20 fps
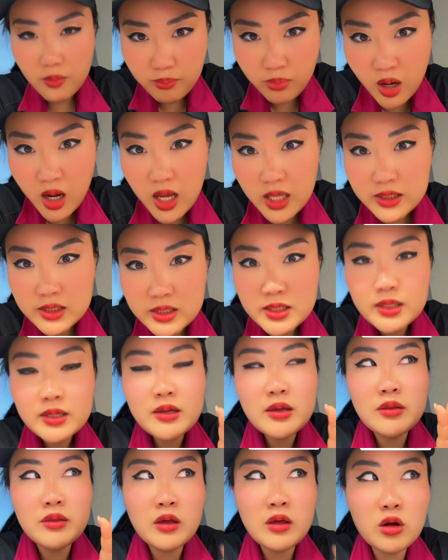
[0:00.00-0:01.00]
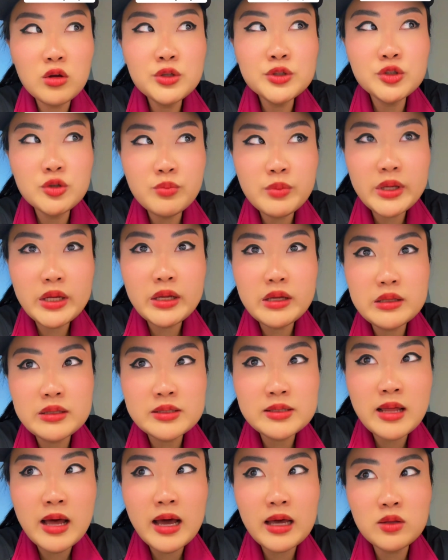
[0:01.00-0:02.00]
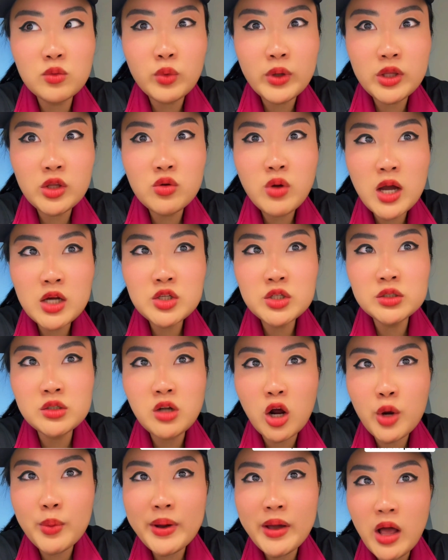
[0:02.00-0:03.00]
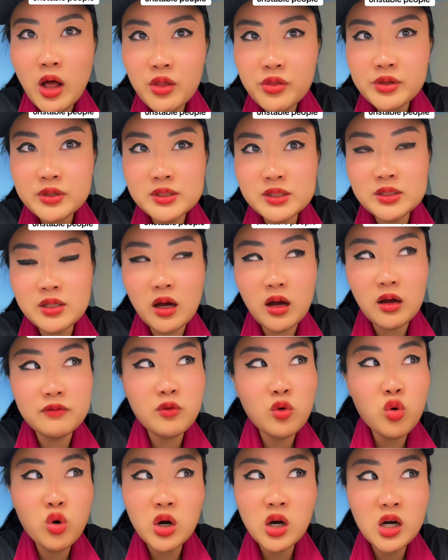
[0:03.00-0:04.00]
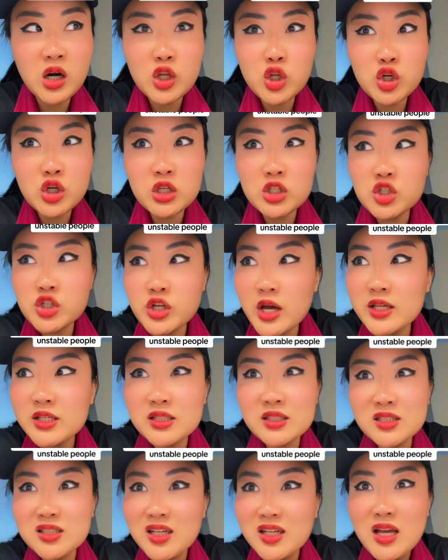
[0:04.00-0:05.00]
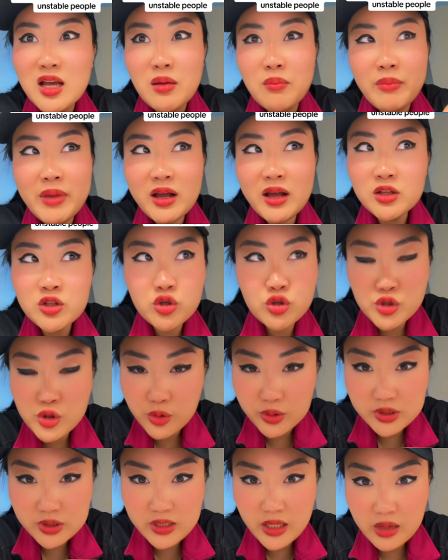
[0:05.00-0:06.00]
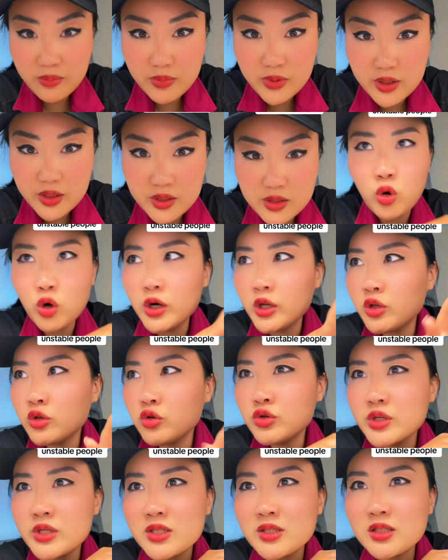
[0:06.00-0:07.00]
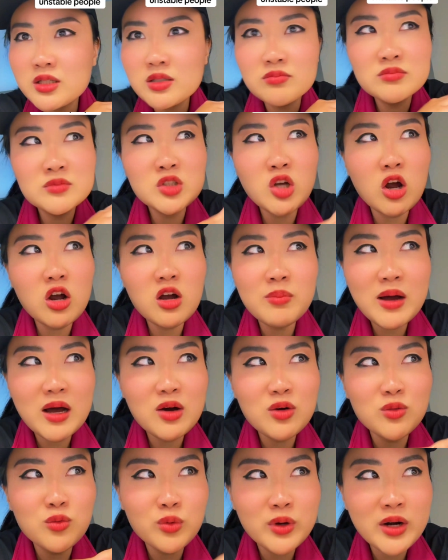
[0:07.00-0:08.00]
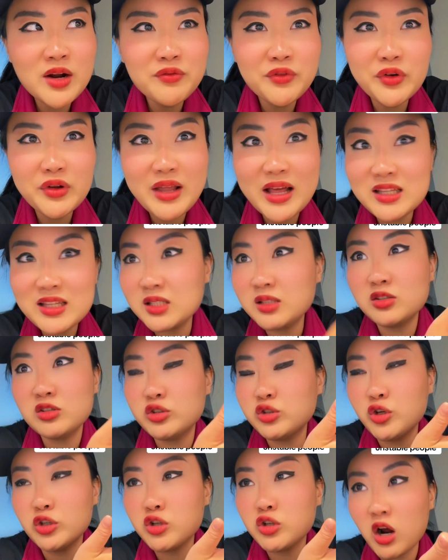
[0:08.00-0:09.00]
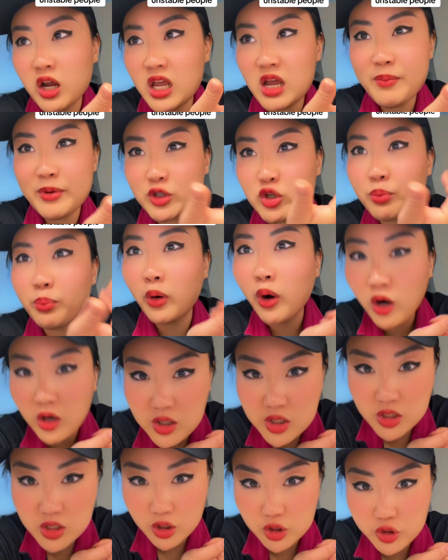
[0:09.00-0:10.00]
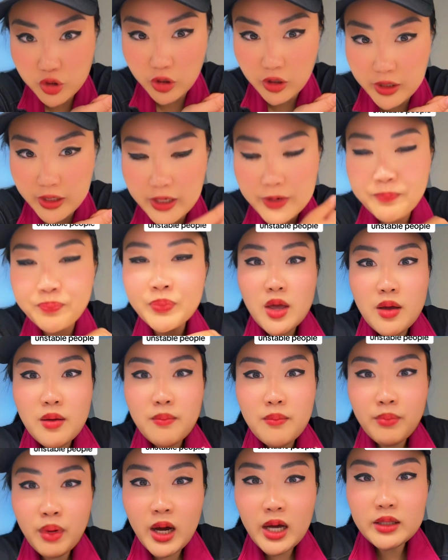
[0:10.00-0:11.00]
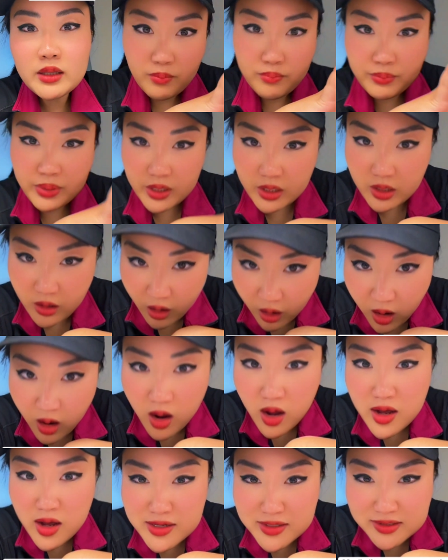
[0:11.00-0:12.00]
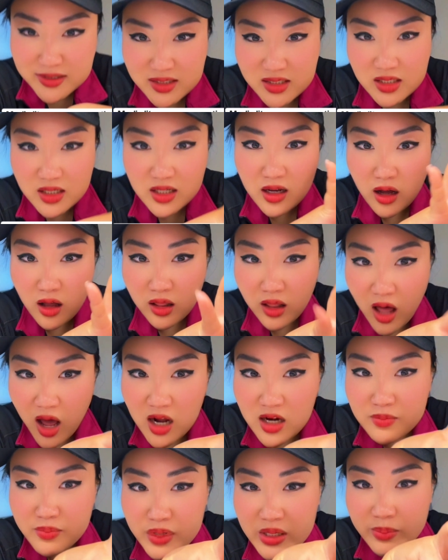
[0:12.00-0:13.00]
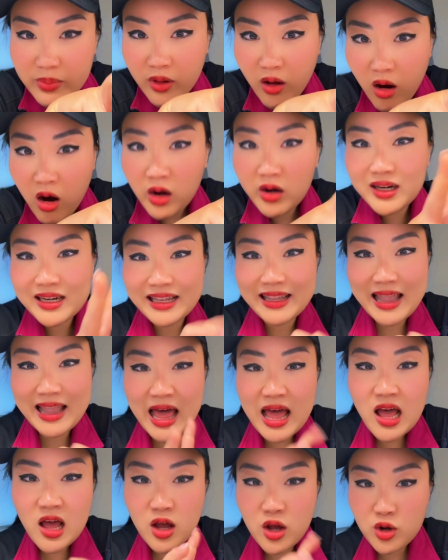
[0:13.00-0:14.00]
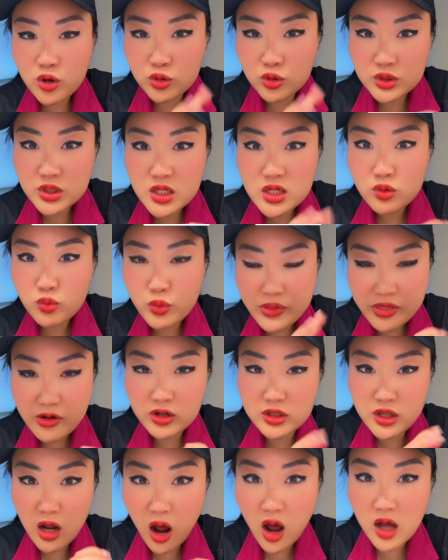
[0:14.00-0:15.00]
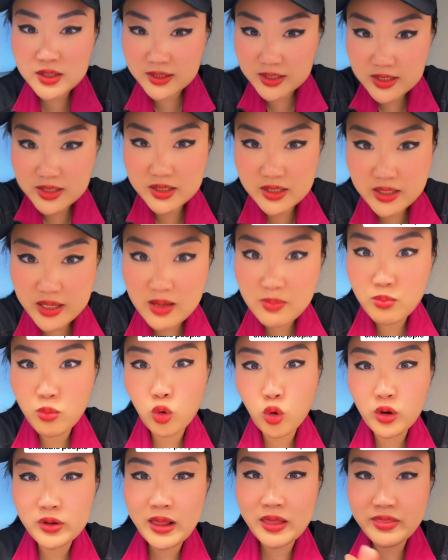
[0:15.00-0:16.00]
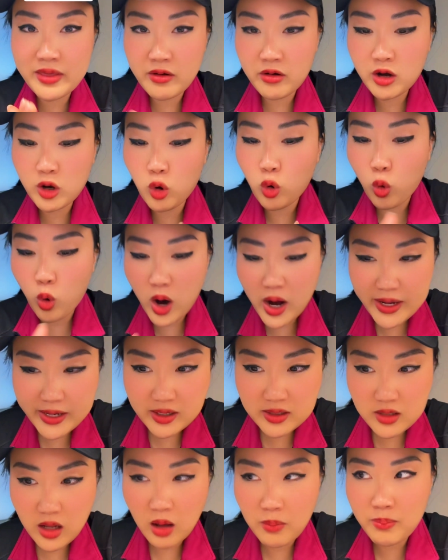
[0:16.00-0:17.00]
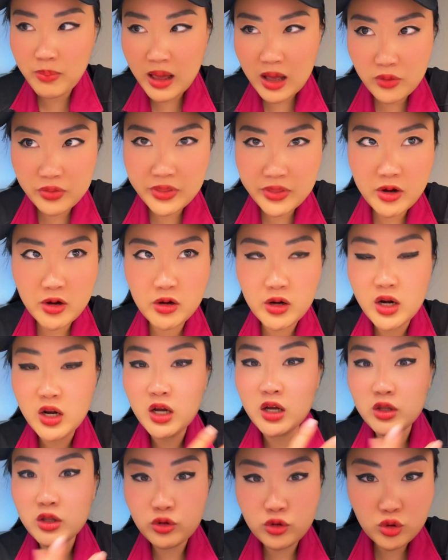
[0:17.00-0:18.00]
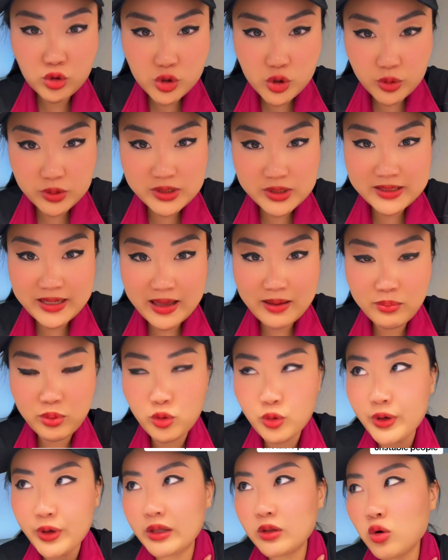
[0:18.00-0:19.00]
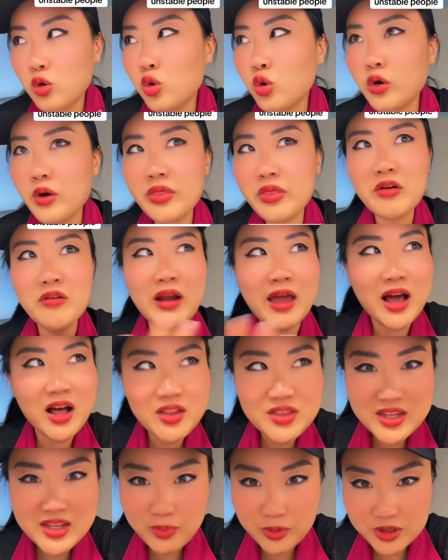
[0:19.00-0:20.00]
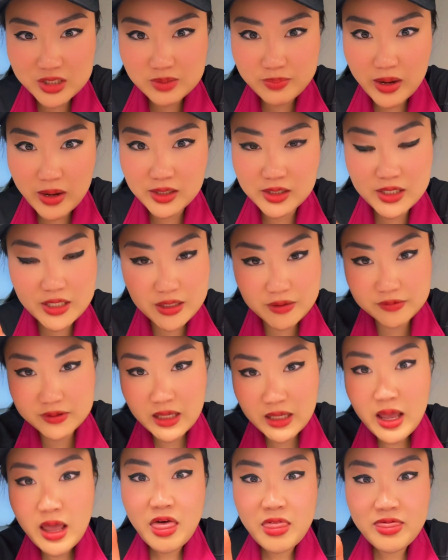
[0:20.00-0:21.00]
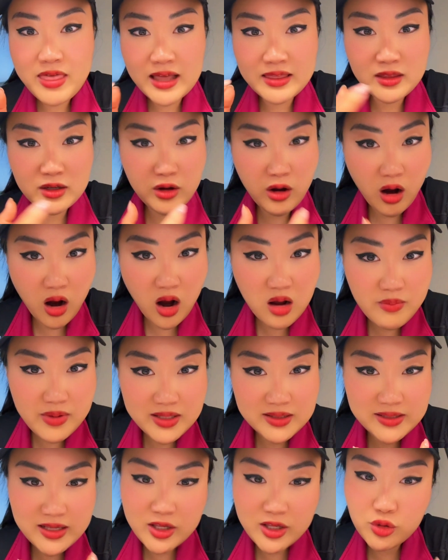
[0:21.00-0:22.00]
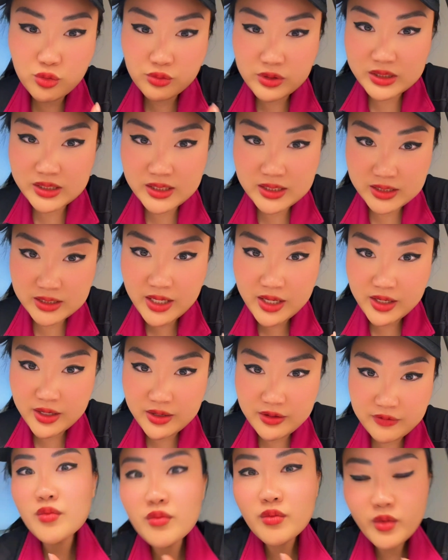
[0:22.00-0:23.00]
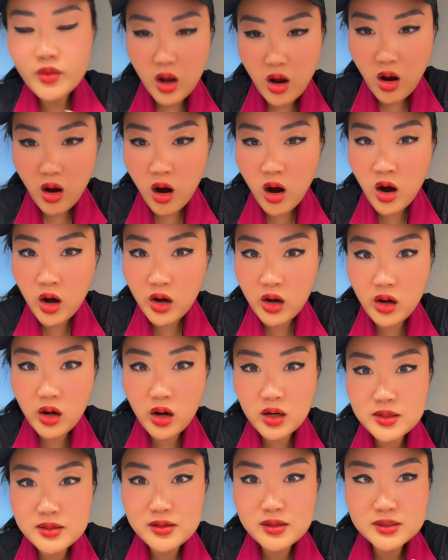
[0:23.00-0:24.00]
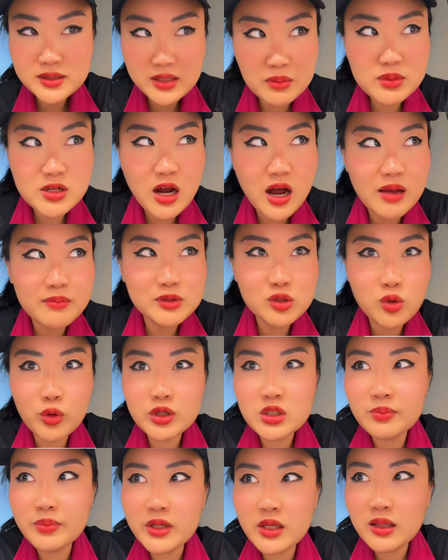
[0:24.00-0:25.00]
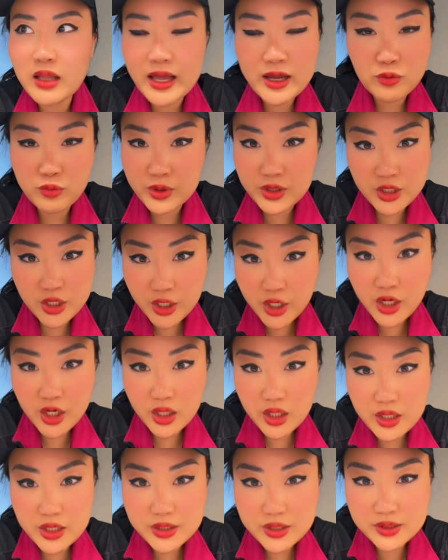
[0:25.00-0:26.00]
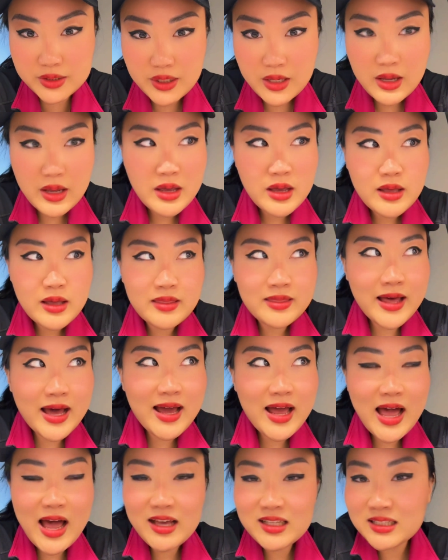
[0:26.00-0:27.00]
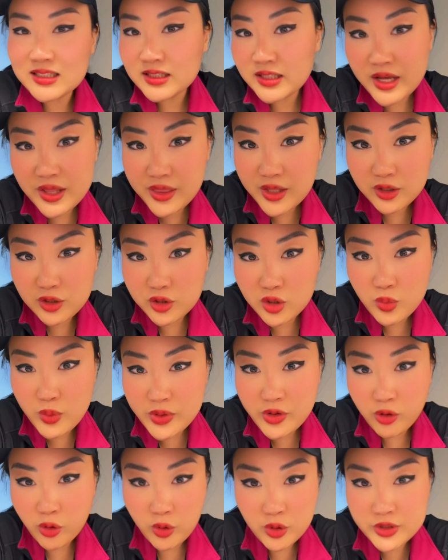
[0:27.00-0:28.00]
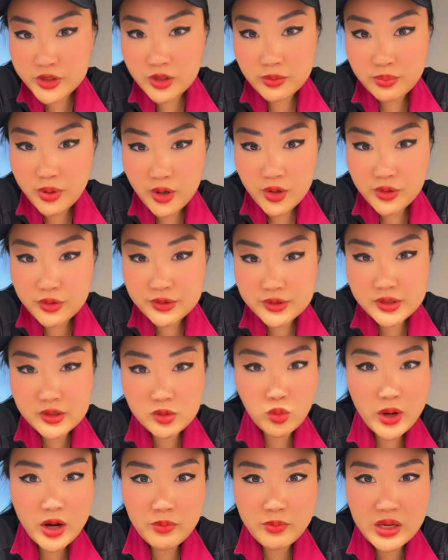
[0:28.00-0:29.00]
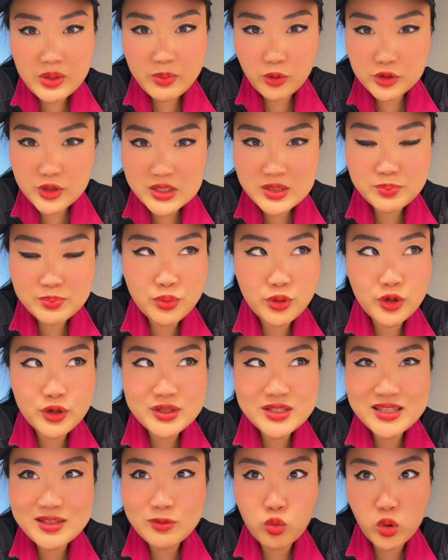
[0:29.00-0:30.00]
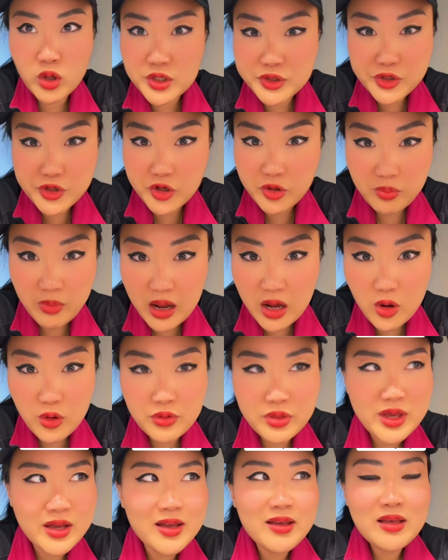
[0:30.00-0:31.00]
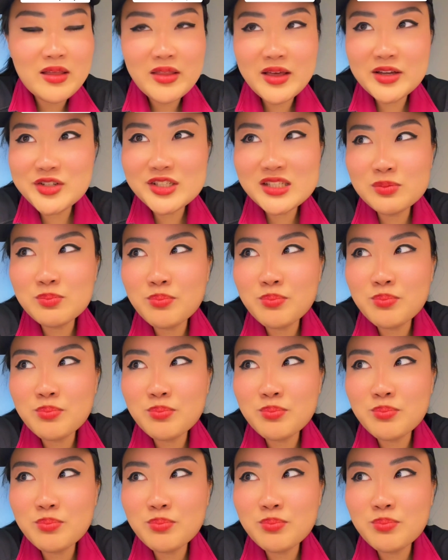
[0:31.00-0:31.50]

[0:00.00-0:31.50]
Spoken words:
But that also means that when you actually talk about healthy stuff, or you could just make a neutral statement, or you just talk about whatever, that's you're talking about your personal journey. But because a lot of people are loud with their toxicity more than they are quiet about their neutral standpoint or their healthy perspectives, that the comments that you receive are sometimes going to be like ridiculous, that had nothing to do with your original post, where people just put words in your mouth, they just